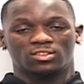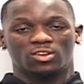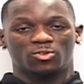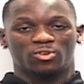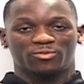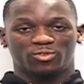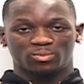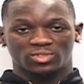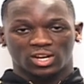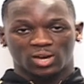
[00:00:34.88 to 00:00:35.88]
Don't conform
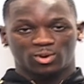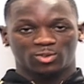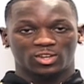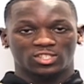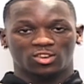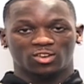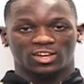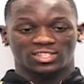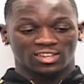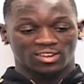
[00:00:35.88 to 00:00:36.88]
to the world this long.
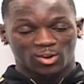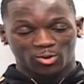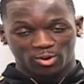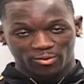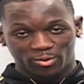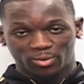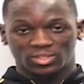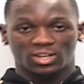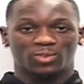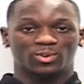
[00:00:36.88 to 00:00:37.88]
I said, don't conform
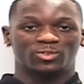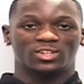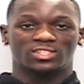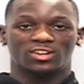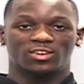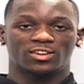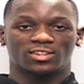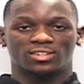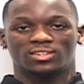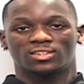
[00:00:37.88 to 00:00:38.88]
to the world this long.
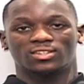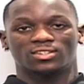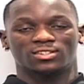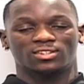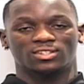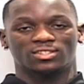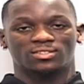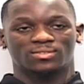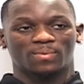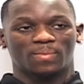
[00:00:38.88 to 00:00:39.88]
Trust.